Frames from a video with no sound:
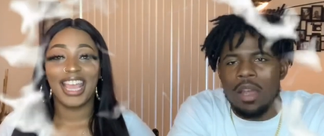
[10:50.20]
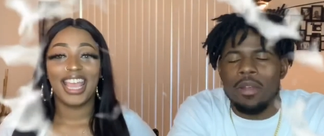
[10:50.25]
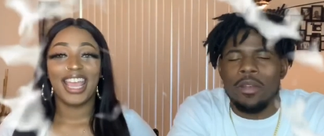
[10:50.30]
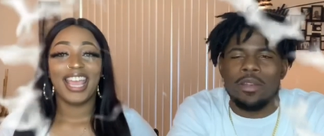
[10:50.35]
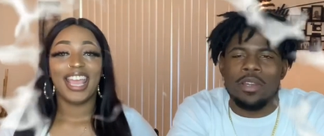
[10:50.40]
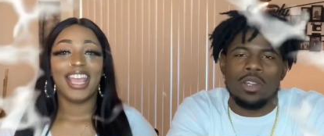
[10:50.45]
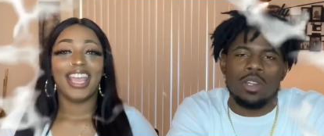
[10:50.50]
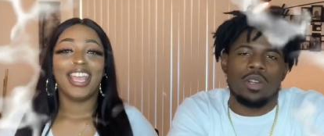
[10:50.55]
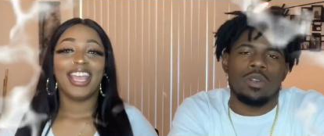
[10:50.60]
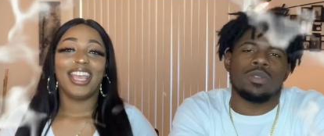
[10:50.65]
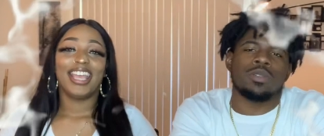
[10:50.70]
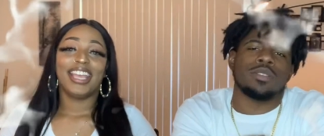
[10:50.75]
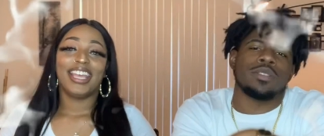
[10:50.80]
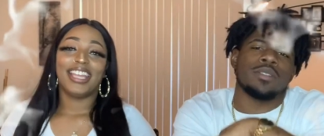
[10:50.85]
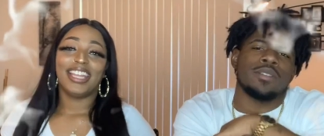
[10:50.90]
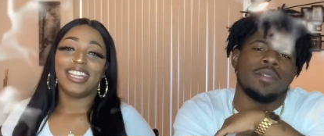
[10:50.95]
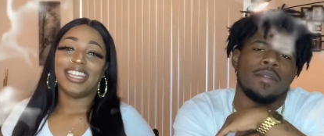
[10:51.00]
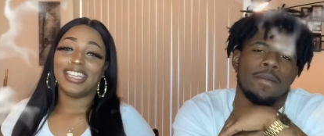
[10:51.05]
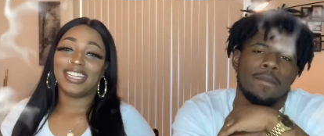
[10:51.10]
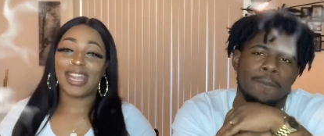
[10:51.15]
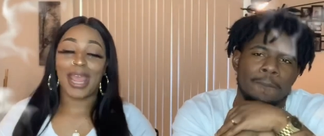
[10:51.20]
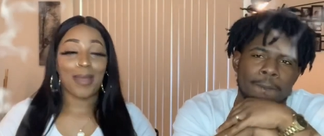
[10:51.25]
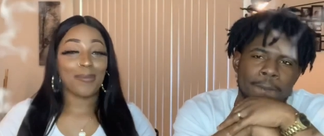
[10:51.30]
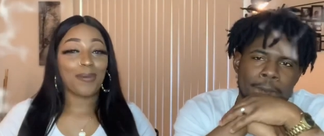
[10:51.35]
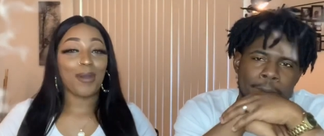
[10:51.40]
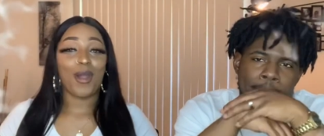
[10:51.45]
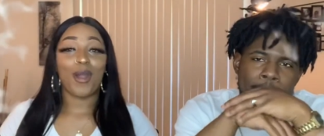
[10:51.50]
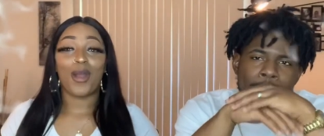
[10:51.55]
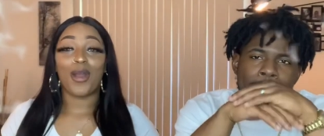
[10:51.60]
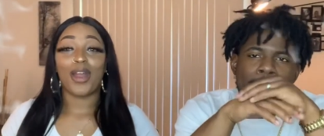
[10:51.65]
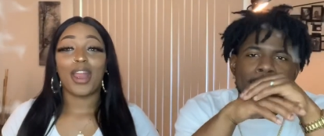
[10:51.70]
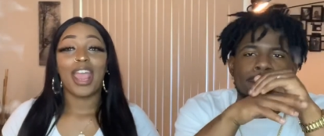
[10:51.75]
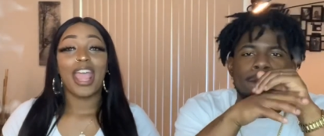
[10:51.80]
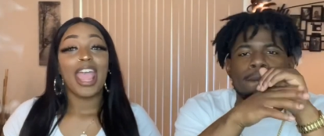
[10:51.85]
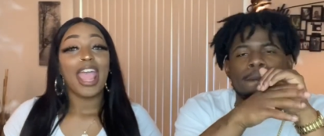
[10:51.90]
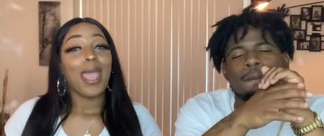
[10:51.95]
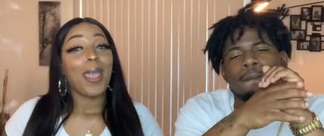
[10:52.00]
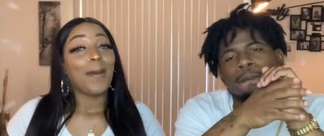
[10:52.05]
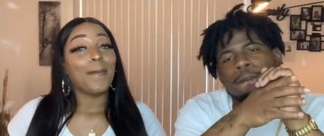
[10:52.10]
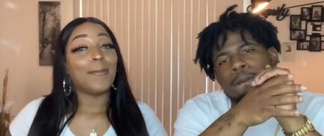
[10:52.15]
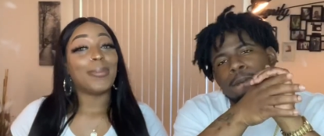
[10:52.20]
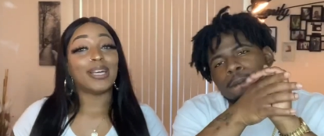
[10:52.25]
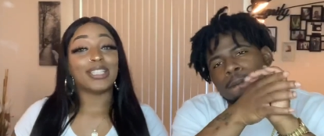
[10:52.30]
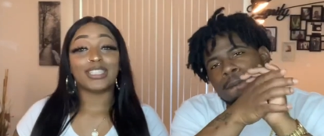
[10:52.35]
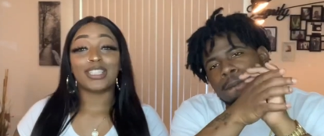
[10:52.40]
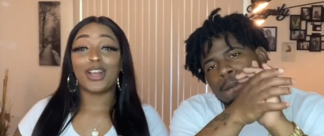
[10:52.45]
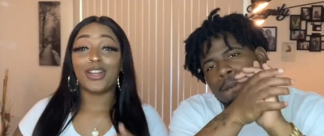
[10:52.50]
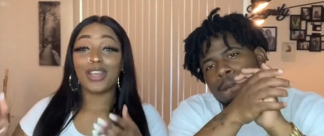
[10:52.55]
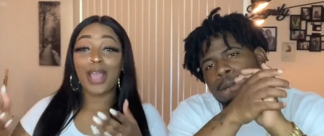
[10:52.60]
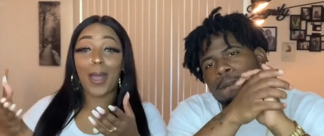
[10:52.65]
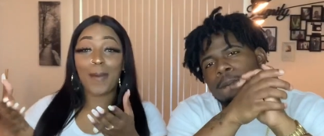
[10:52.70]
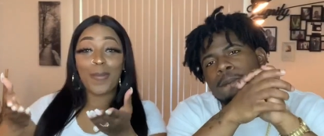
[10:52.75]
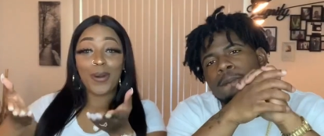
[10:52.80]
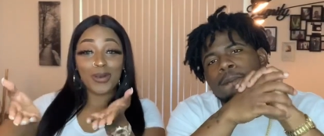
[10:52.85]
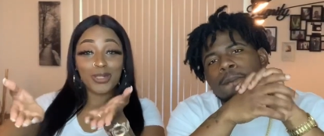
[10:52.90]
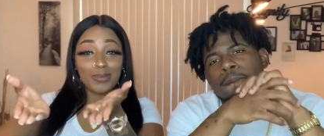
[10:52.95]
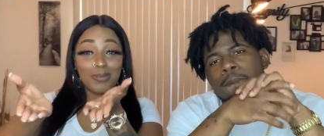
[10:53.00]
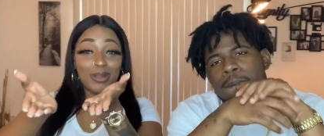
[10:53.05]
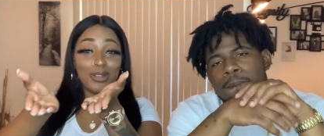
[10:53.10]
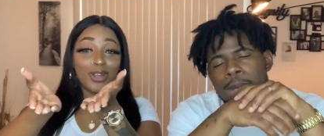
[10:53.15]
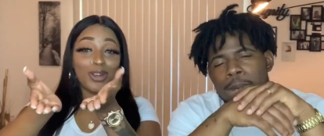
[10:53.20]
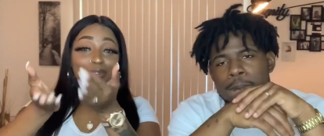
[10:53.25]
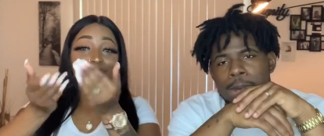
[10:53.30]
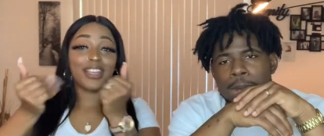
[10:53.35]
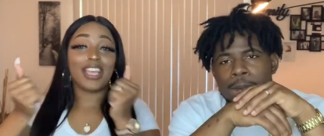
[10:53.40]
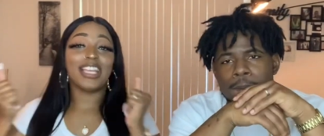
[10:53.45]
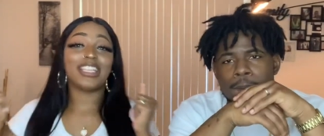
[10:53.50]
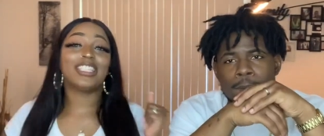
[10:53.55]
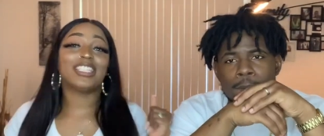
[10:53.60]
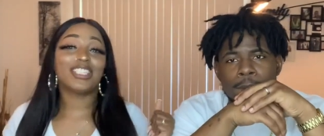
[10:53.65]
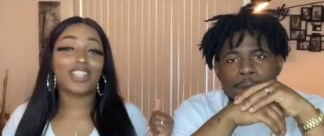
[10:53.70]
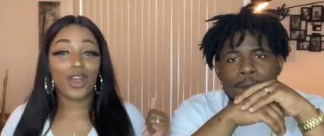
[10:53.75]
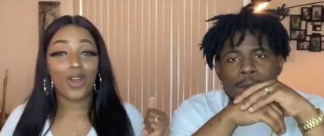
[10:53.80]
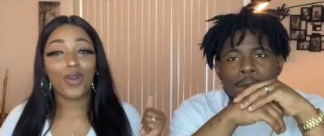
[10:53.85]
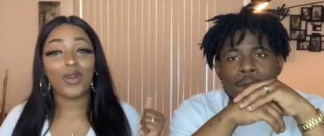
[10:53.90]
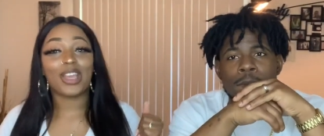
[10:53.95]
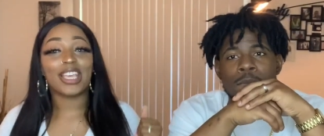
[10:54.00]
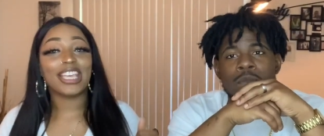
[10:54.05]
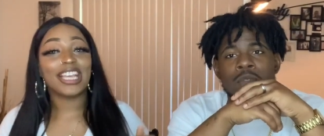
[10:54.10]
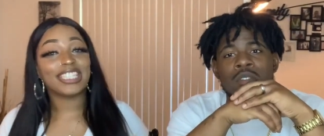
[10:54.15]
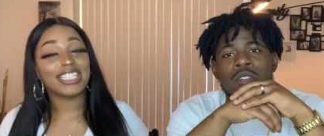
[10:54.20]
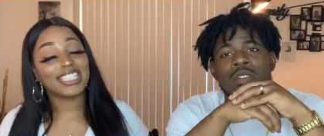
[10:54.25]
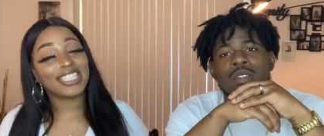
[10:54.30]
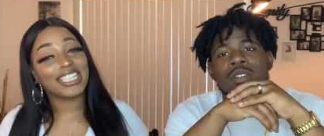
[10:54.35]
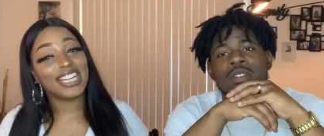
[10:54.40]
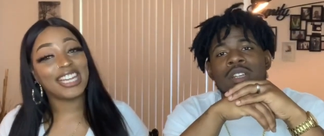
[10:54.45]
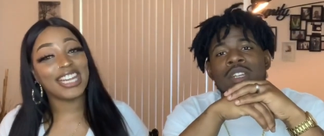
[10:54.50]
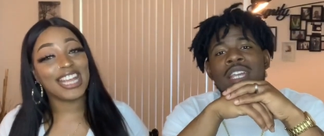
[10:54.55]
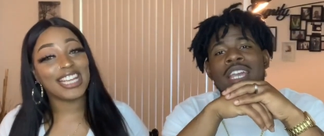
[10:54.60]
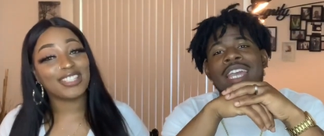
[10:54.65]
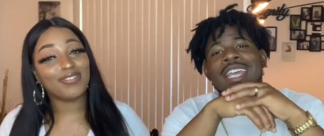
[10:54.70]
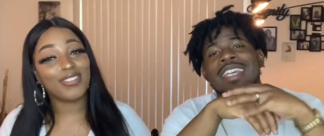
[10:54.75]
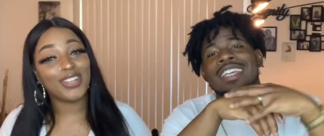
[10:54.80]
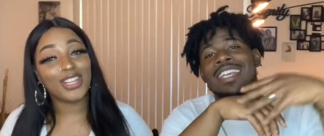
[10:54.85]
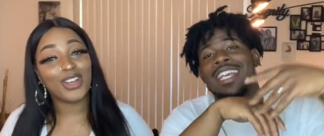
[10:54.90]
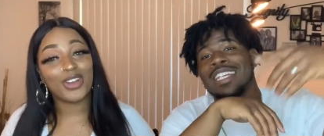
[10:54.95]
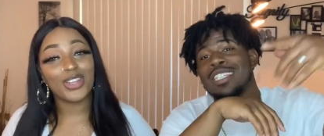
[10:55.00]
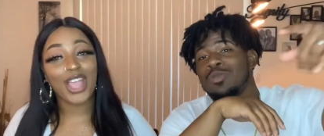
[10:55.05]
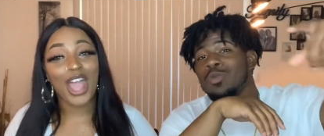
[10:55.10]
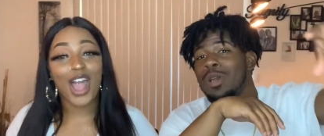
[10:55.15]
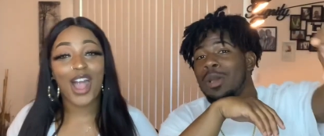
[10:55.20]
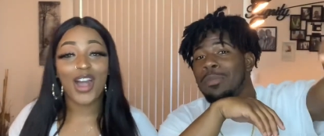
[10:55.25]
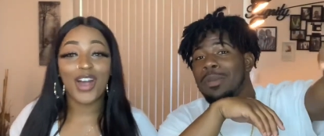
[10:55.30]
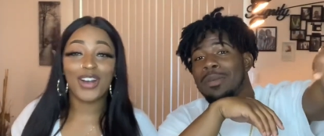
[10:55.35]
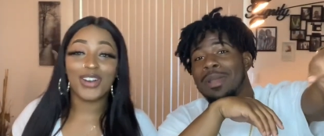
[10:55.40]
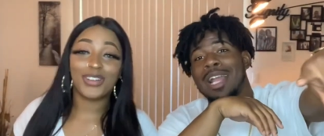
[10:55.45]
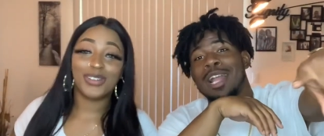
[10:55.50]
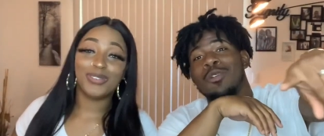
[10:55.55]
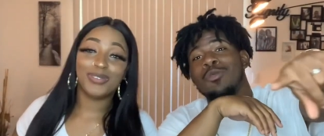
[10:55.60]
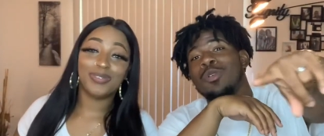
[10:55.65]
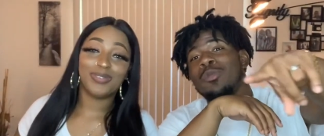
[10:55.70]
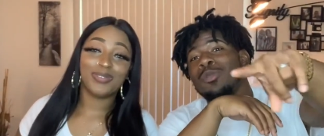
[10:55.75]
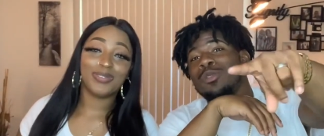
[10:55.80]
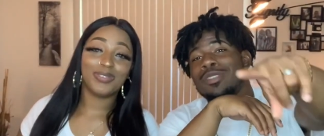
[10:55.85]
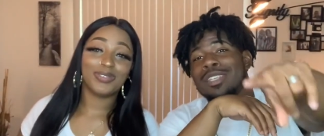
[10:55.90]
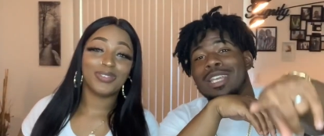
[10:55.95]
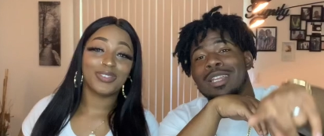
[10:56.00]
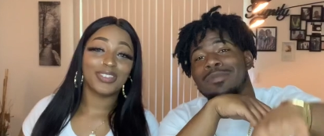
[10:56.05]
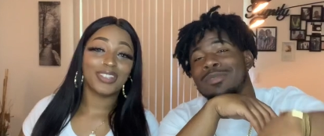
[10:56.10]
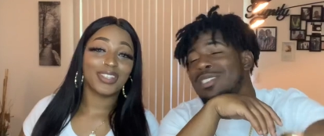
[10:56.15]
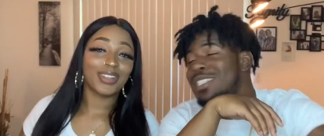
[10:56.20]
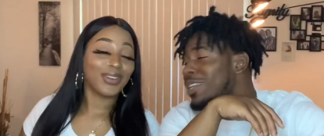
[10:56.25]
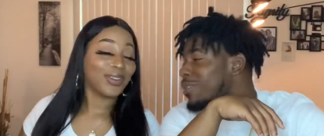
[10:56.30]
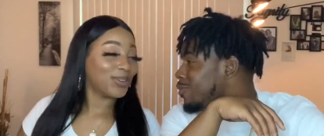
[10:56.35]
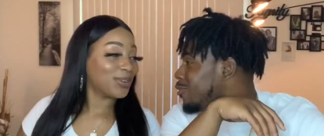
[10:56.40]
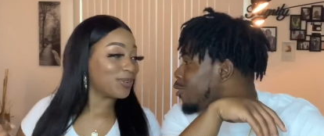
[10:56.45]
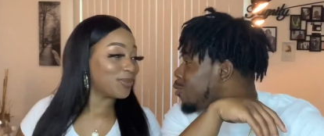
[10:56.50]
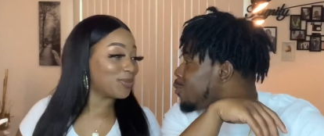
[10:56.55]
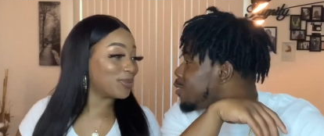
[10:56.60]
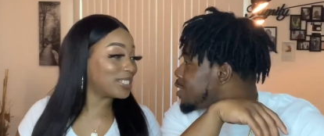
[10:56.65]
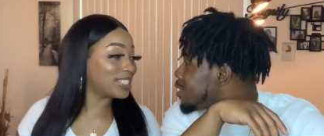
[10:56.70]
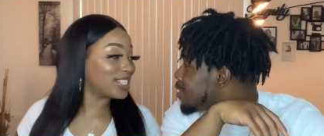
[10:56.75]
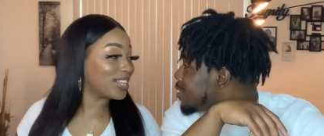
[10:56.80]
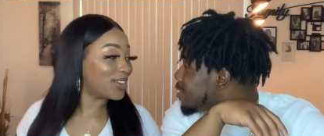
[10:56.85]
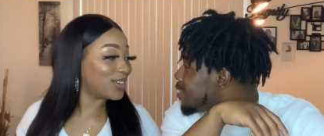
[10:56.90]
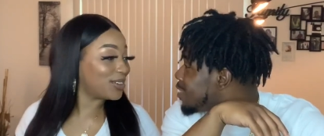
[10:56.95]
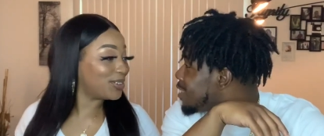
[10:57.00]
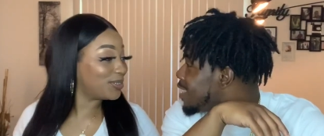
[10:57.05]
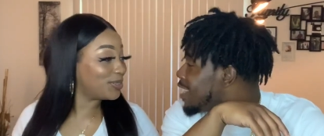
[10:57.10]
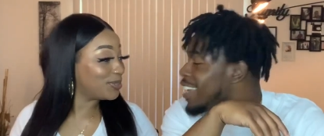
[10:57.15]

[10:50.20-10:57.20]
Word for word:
Speaker 1: already know.
Speaker 2: That part. But turn y'all post bell notifications on and catch us in the next and video, you what, I got
Speaker 1: one more thing to say, folks. What's up?